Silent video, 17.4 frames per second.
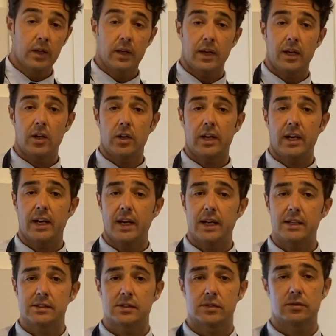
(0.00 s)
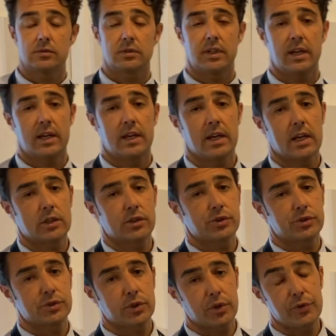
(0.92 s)
Hello guys, today I
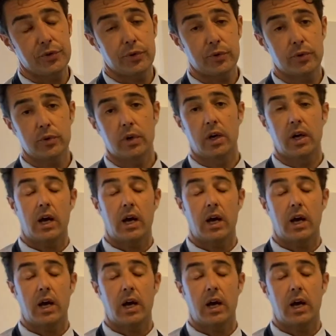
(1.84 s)
show you